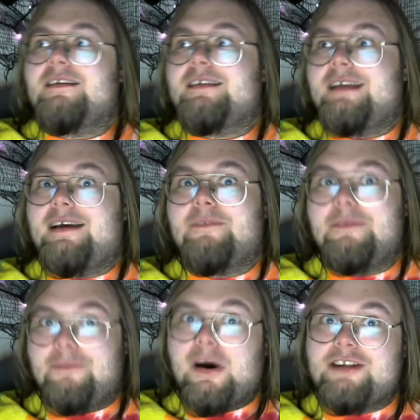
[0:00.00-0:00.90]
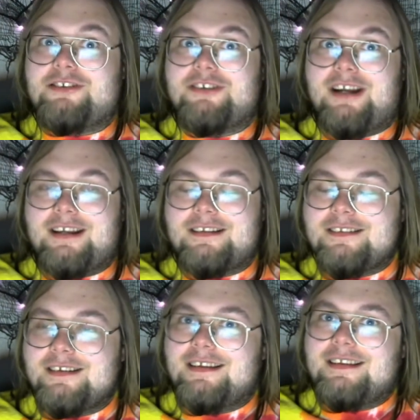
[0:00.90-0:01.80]
yeah, would wash your
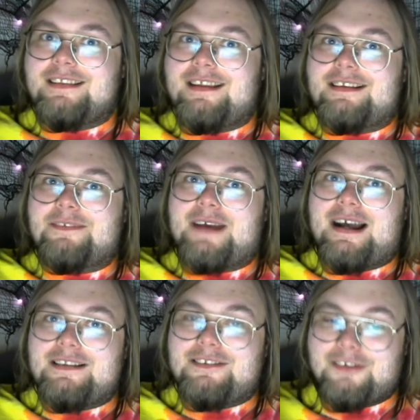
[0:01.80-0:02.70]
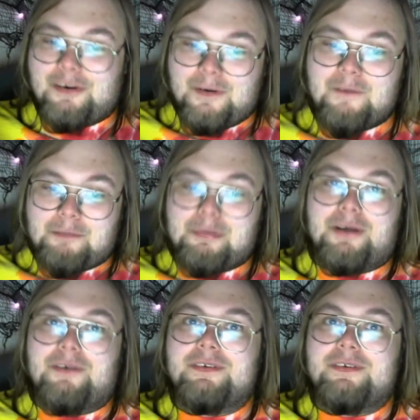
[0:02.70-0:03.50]
hands. Things have gotten so overblown.